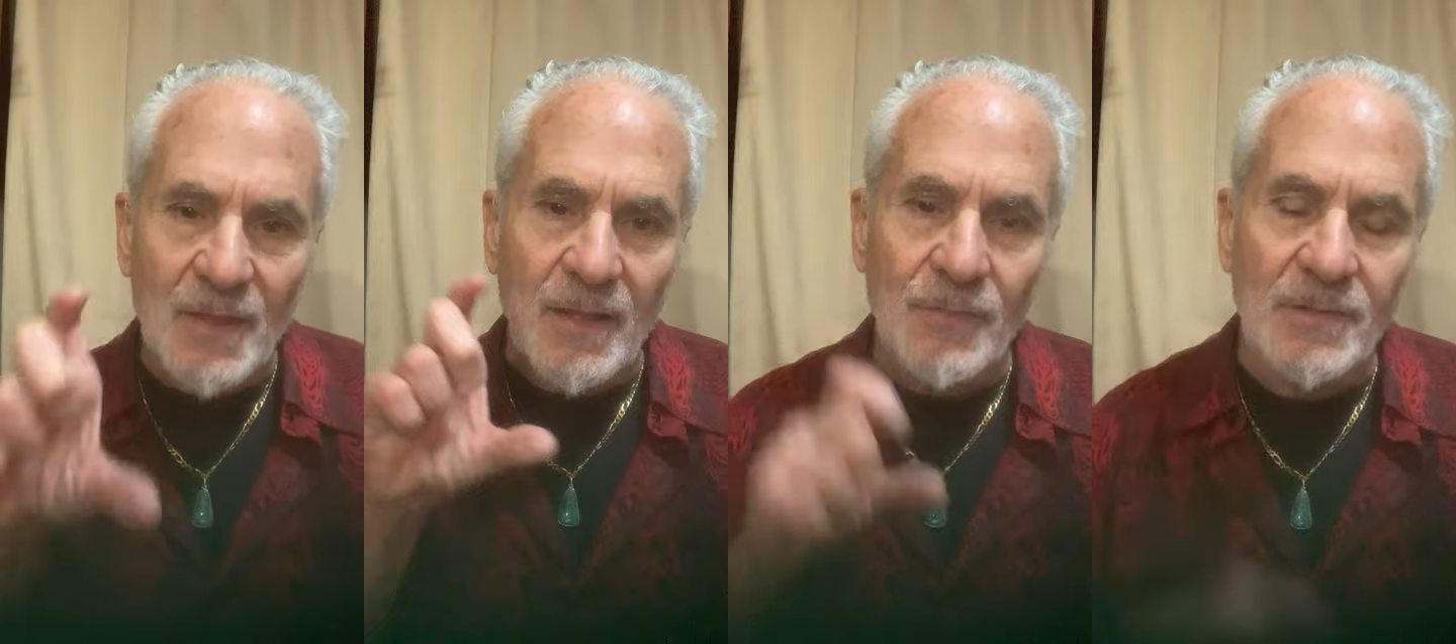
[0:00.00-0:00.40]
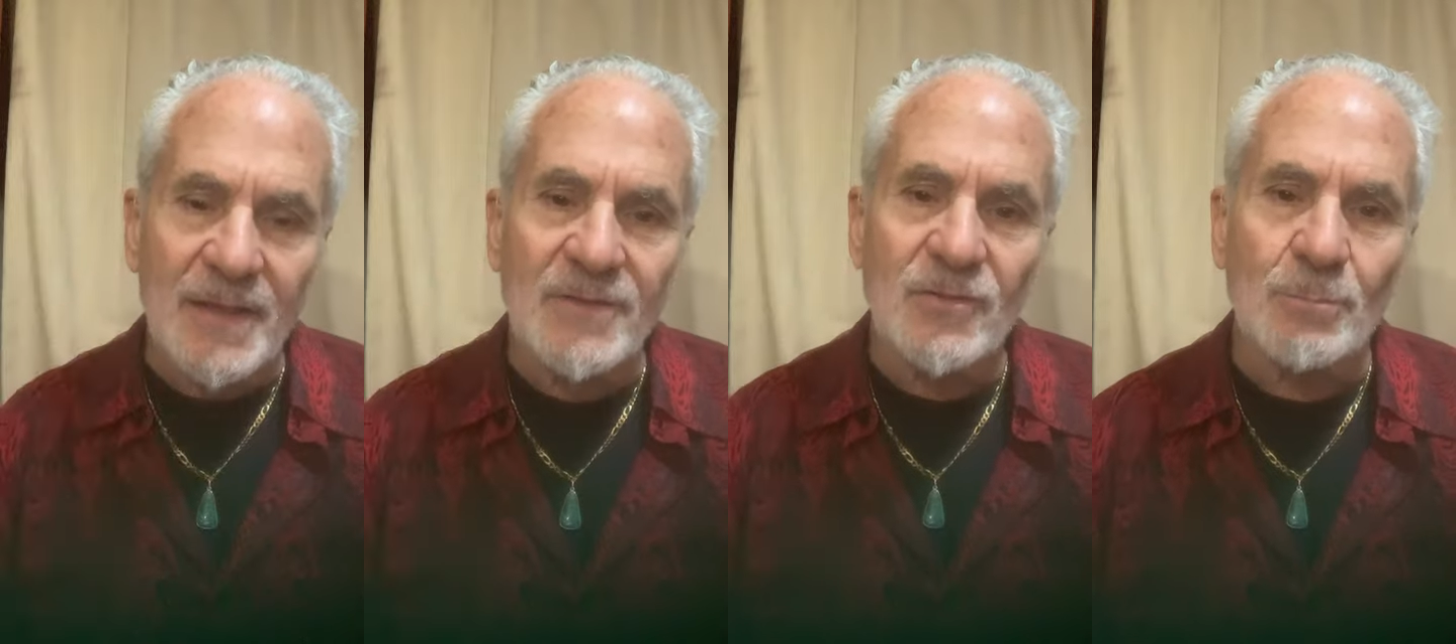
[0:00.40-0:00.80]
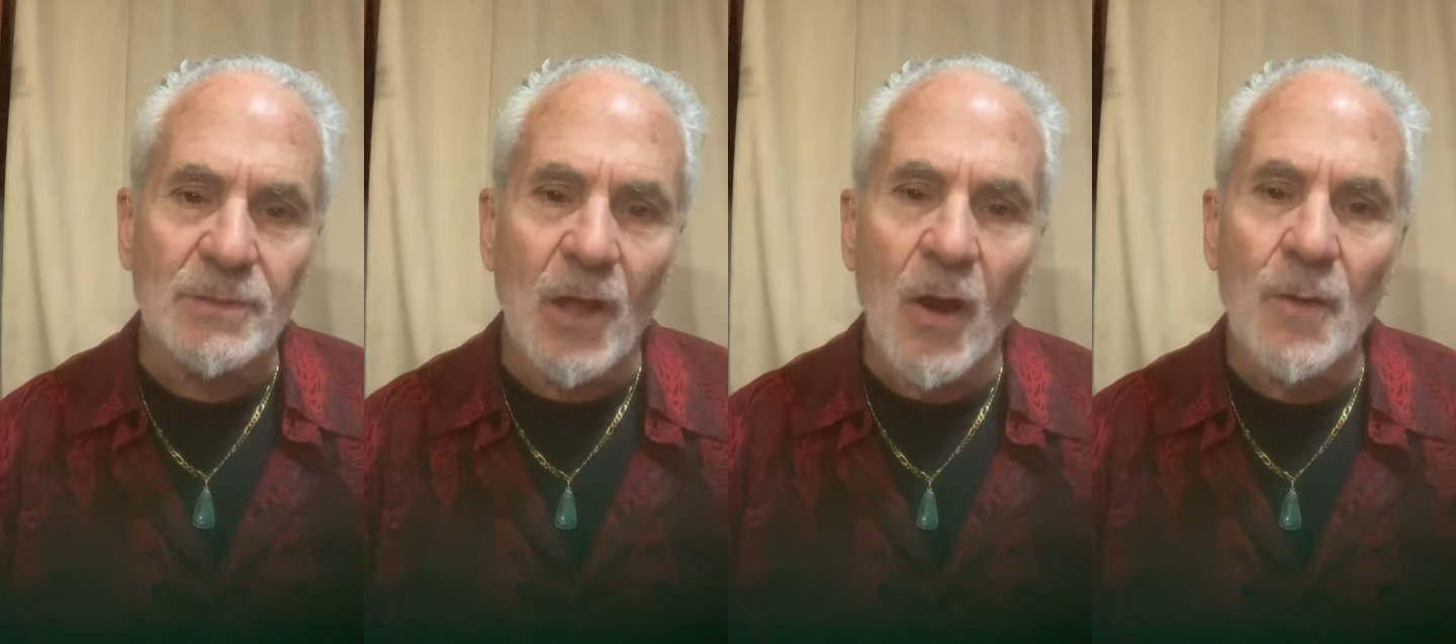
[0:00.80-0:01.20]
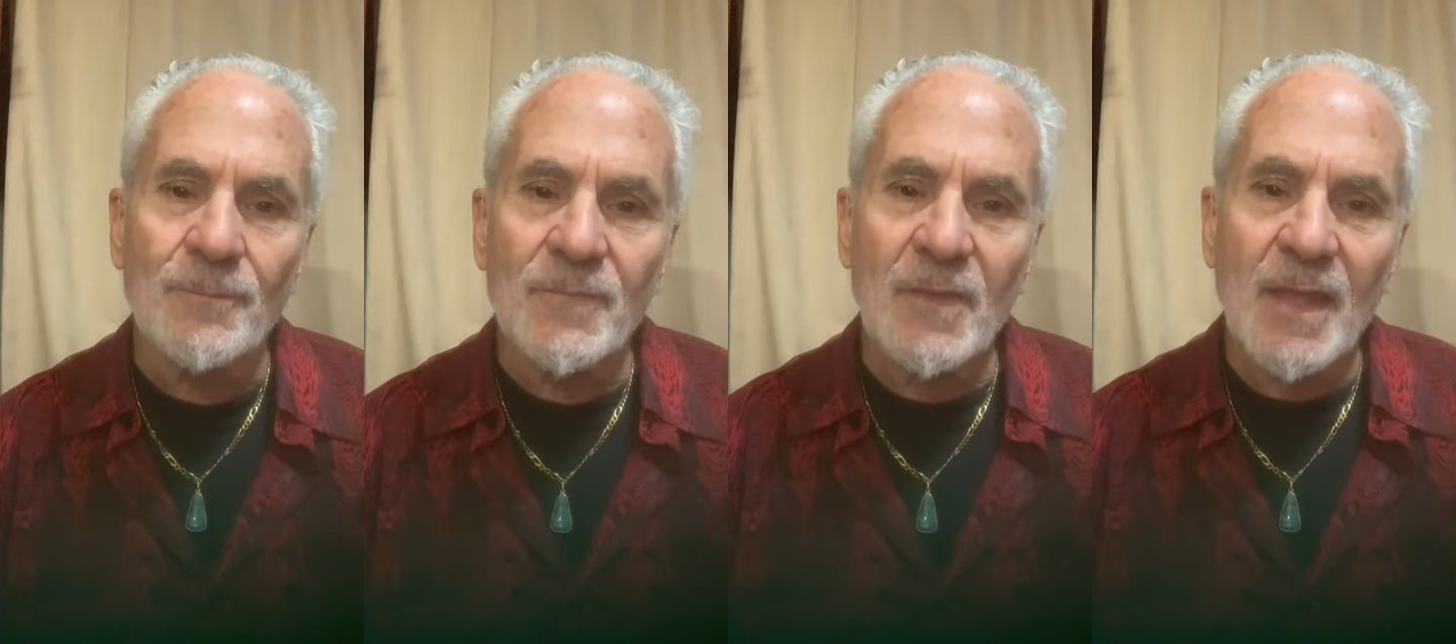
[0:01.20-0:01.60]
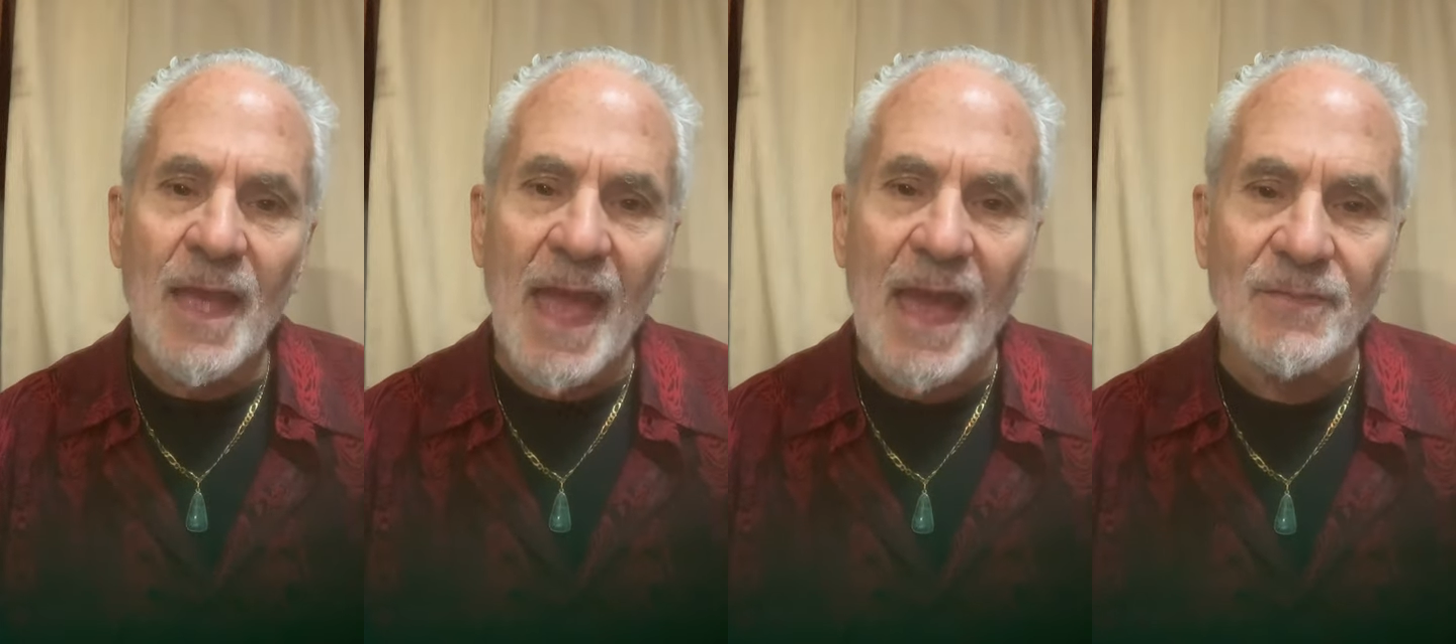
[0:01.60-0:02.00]
The links are below,
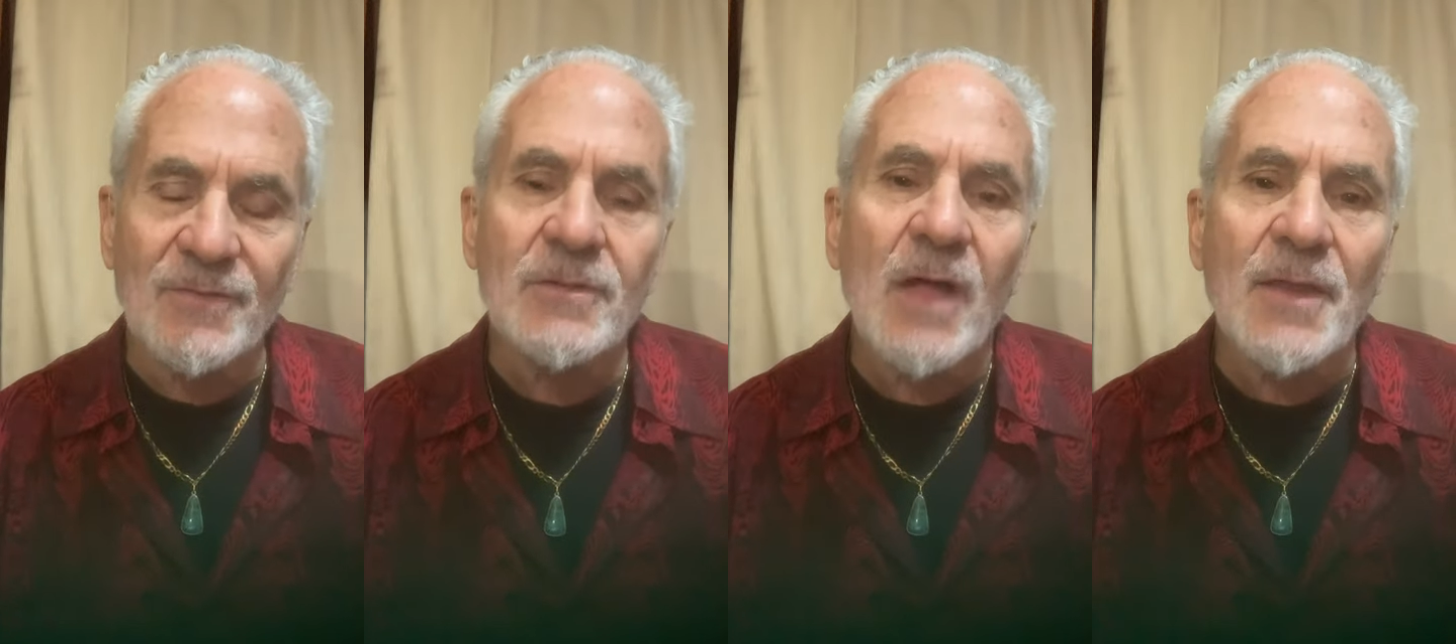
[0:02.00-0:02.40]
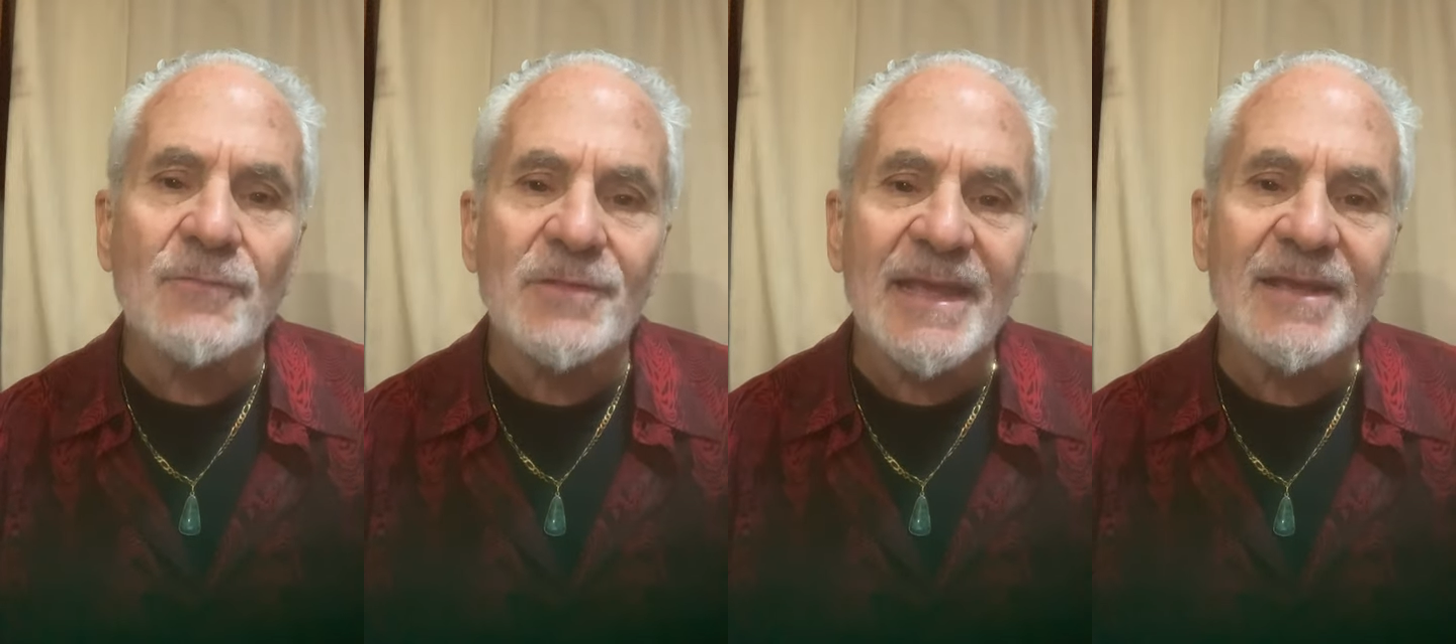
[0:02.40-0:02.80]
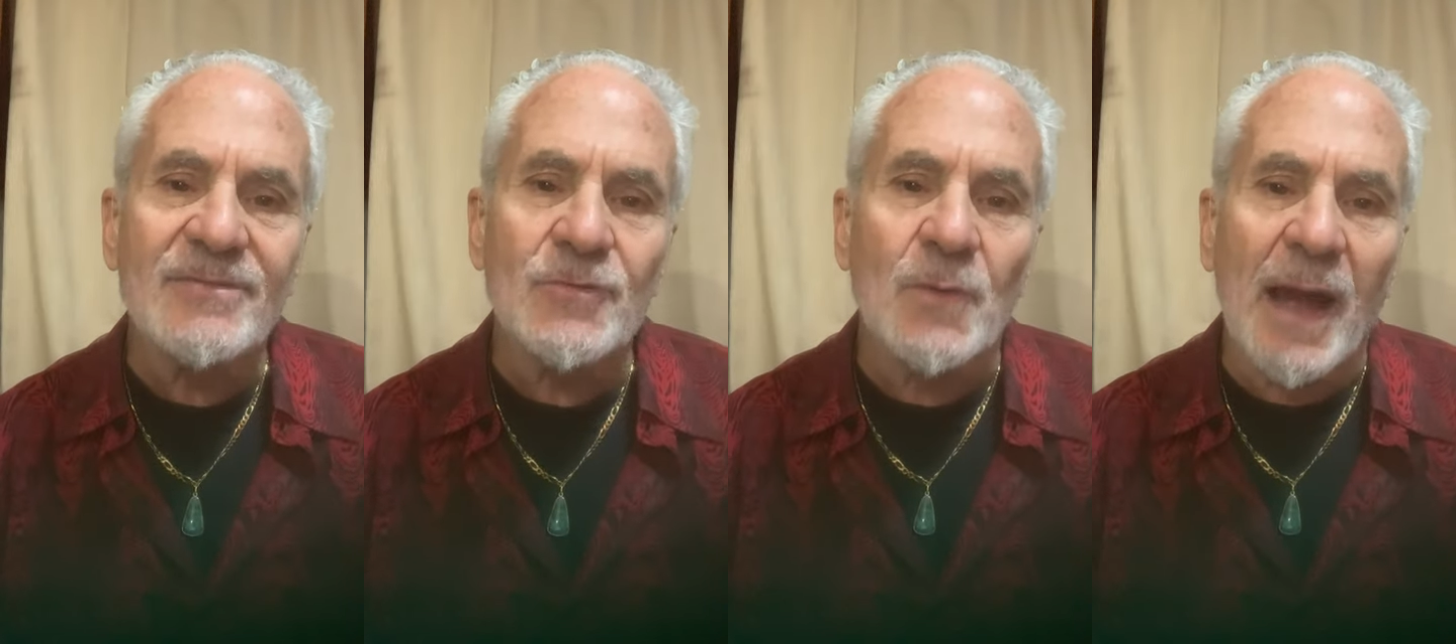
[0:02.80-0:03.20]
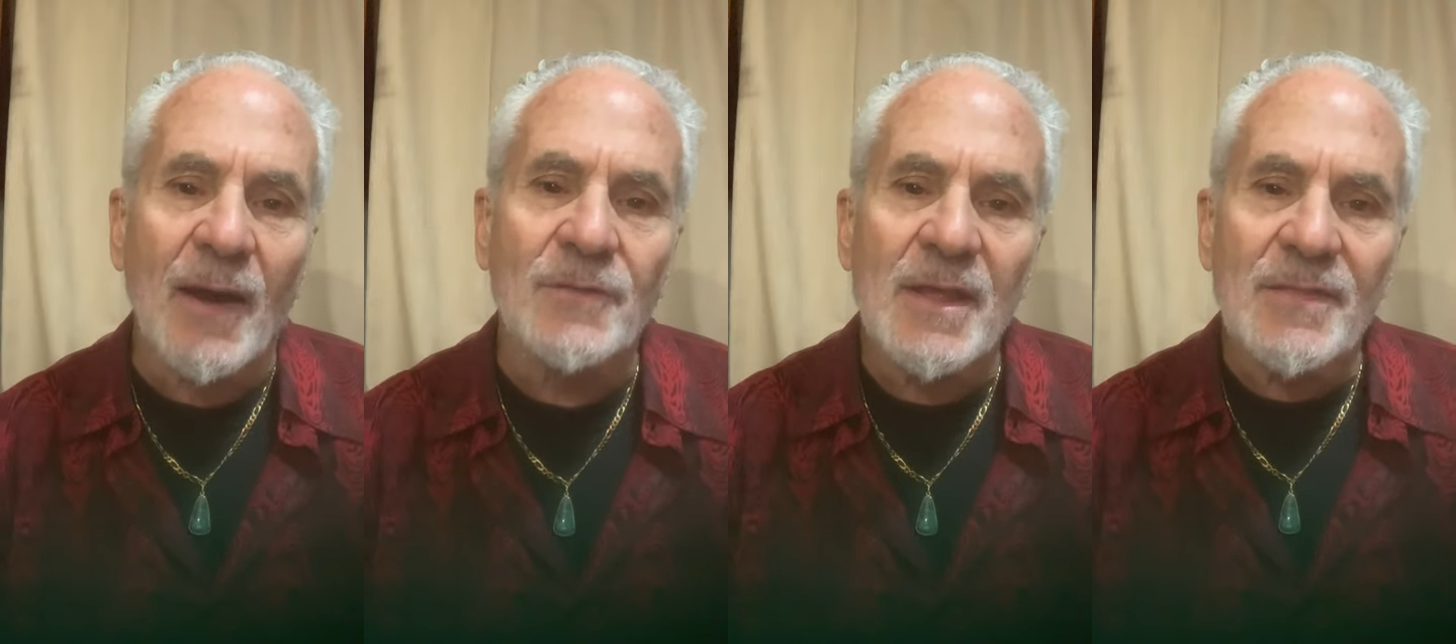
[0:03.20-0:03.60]
and there's a lot of links throughout